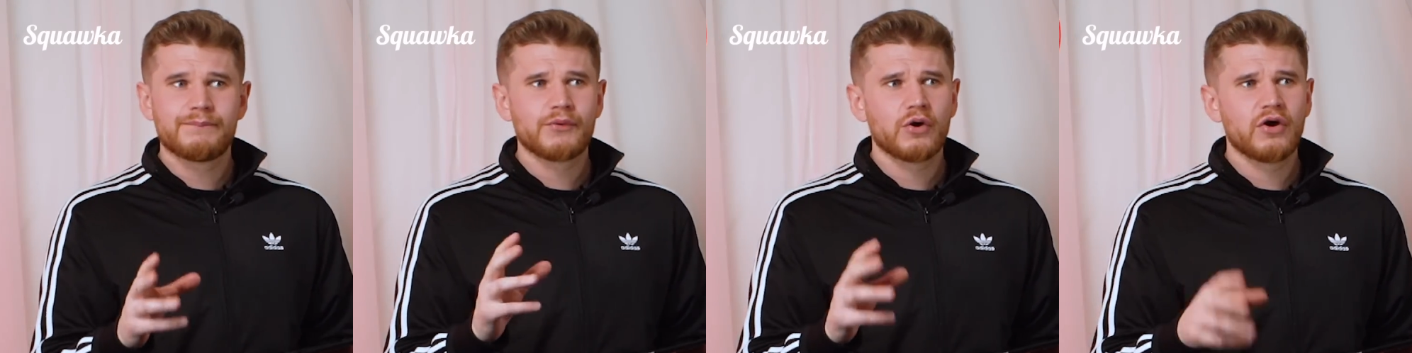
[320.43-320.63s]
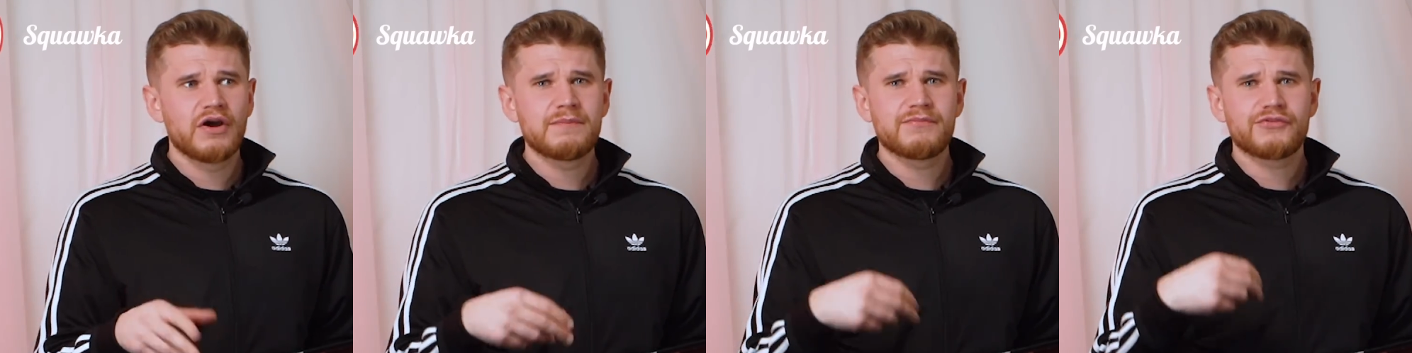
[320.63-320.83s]

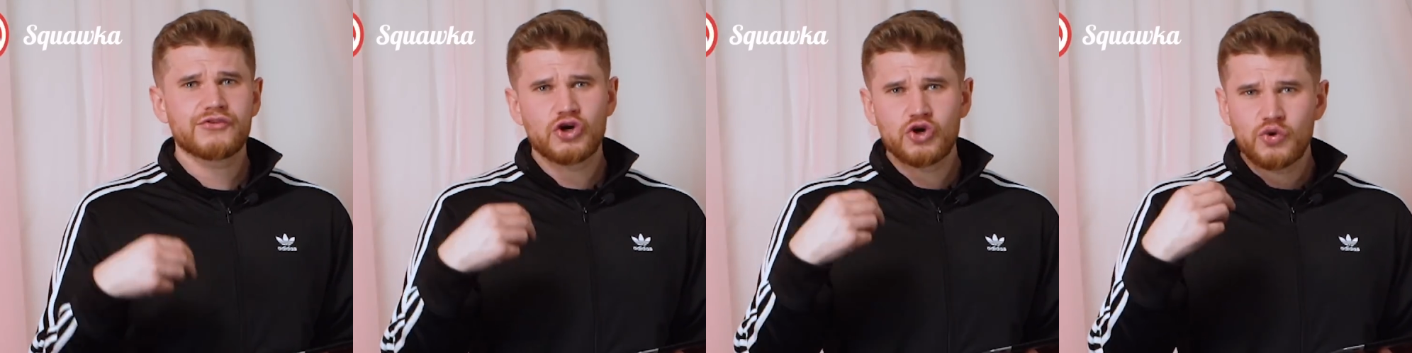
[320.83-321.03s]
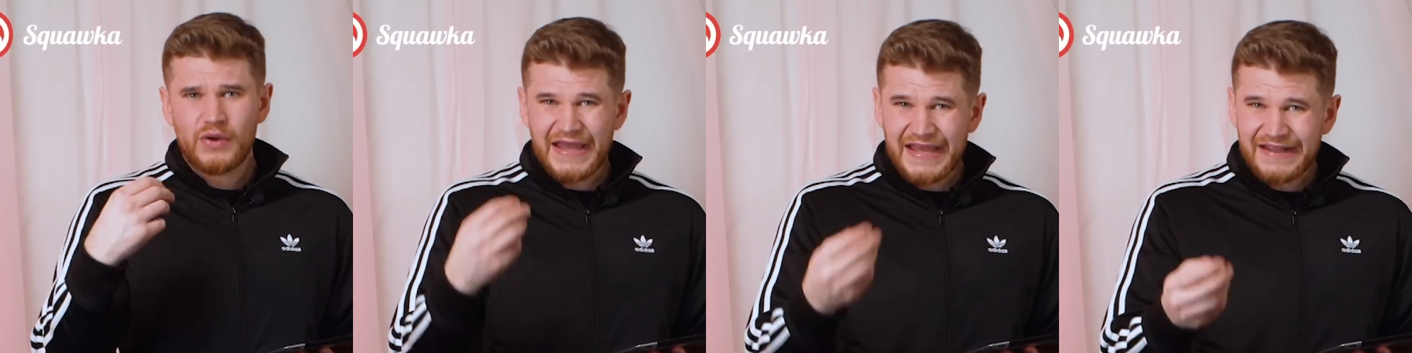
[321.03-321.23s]
brought him
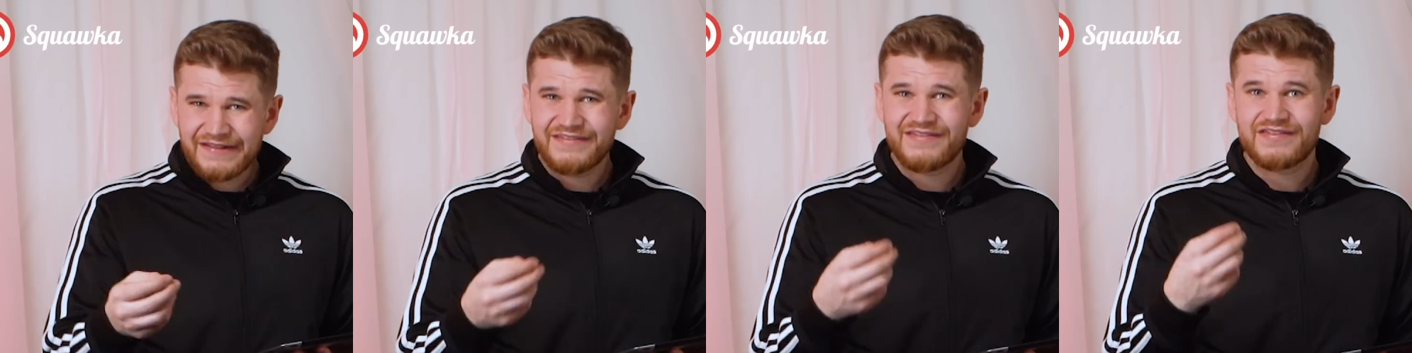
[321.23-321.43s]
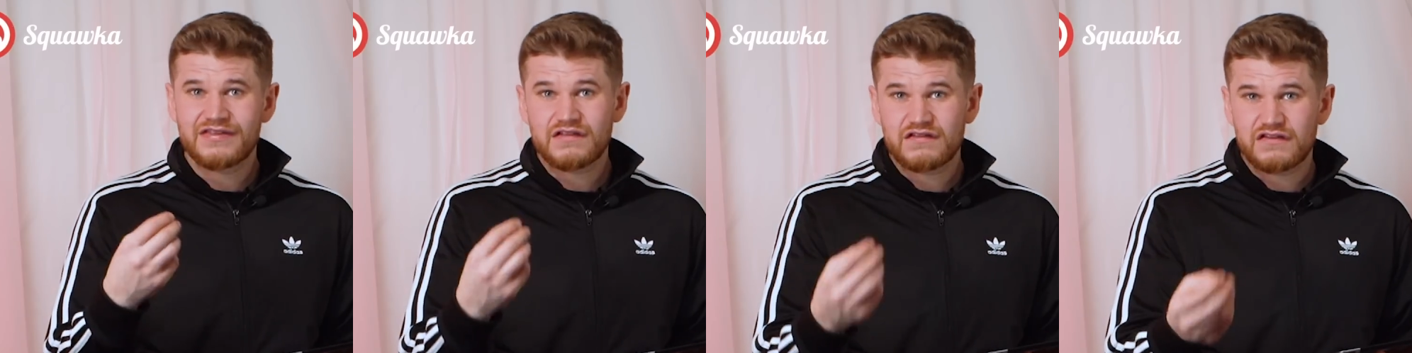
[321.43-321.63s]
through
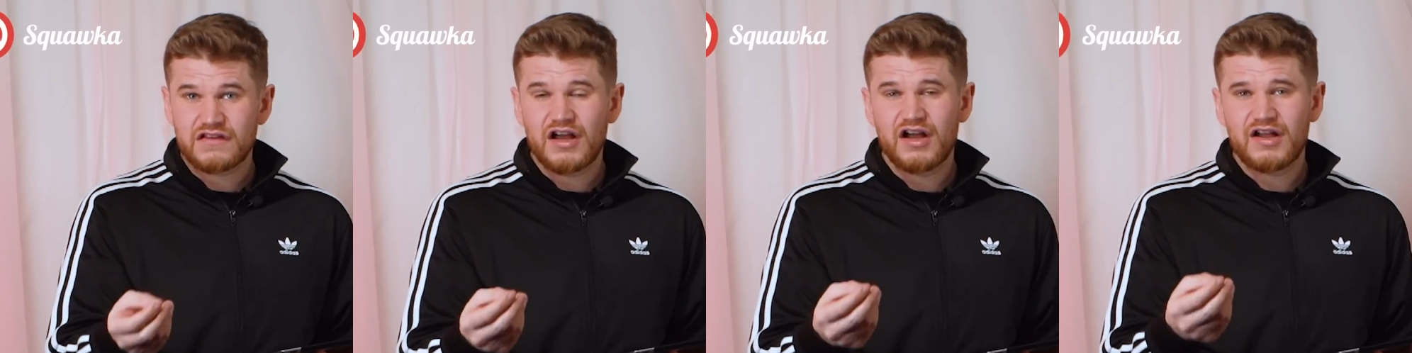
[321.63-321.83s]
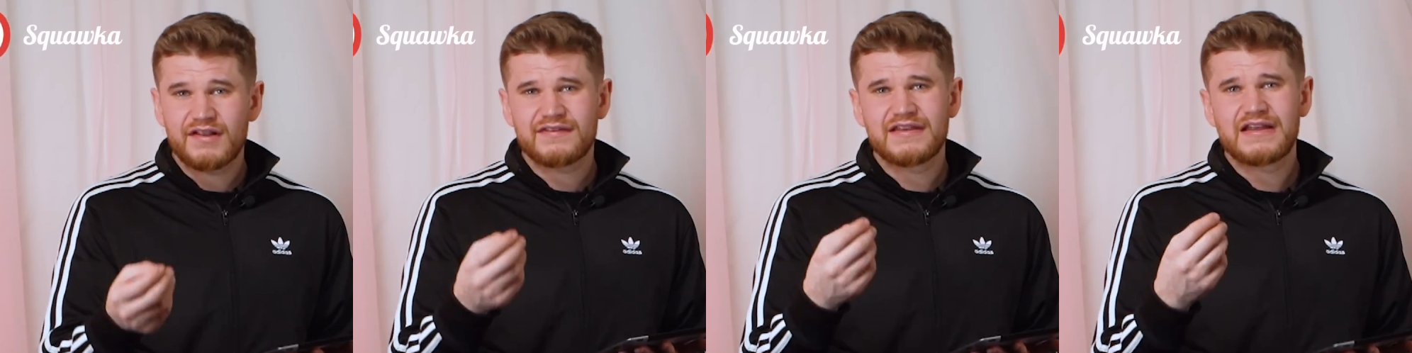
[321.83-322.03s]
into the
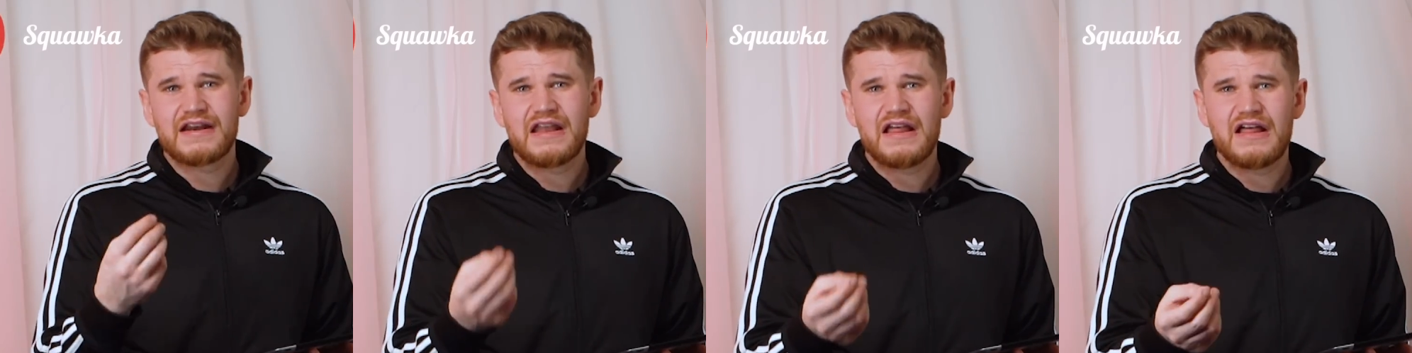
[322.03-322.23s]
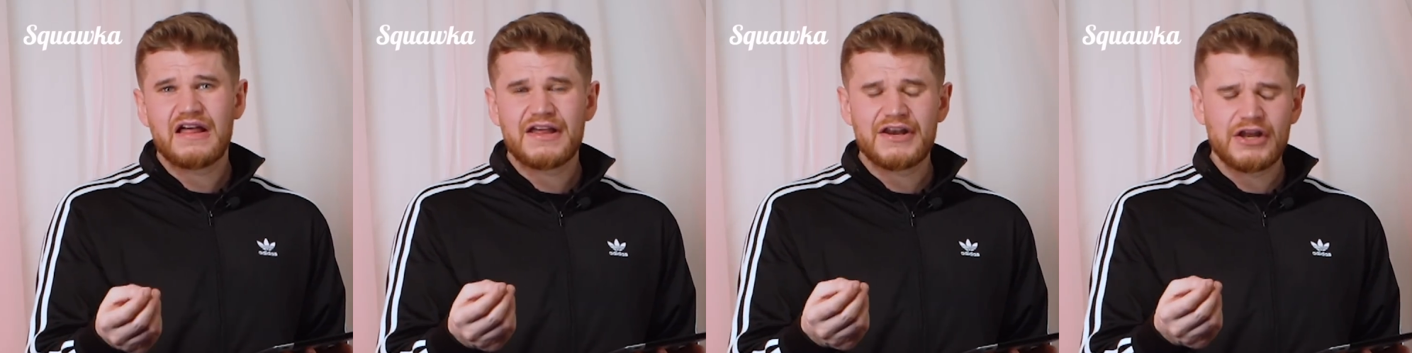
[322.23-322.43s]
starting
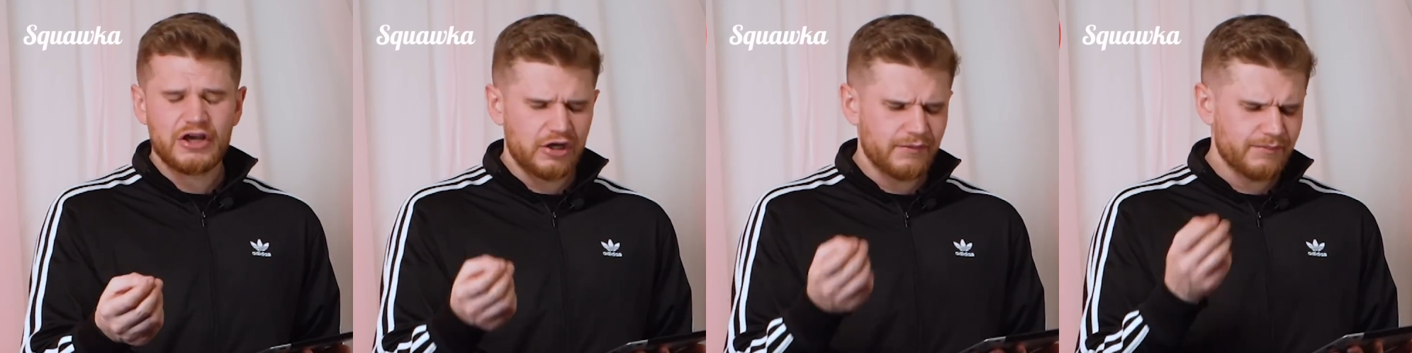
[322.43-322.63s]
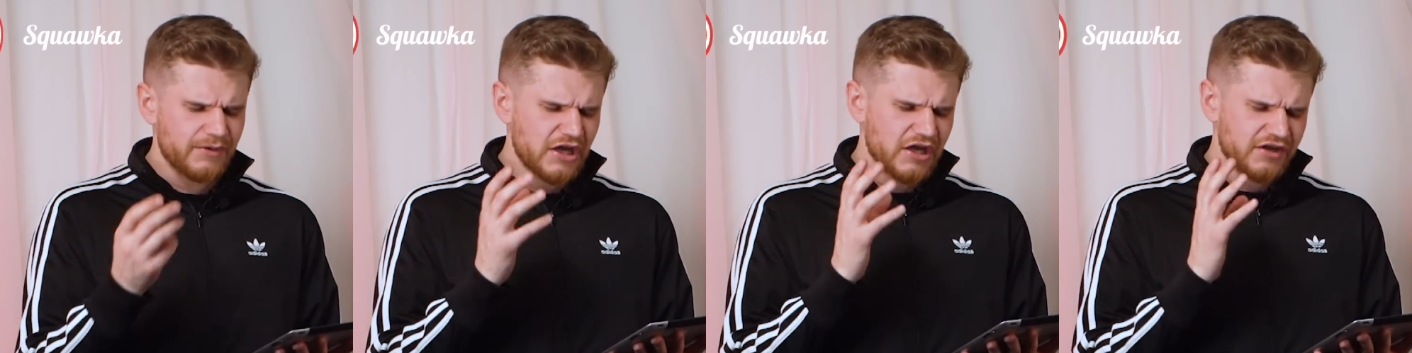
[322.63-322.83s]

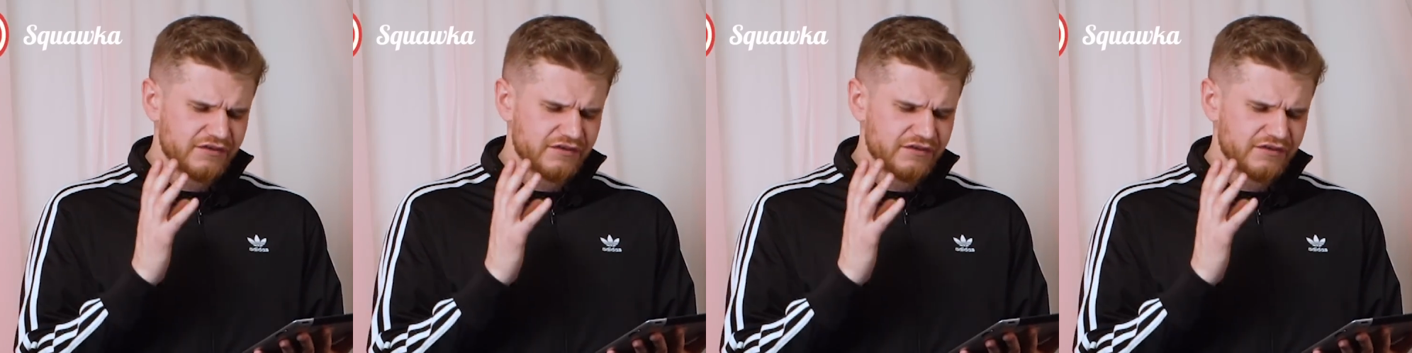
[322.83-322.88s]
lineup.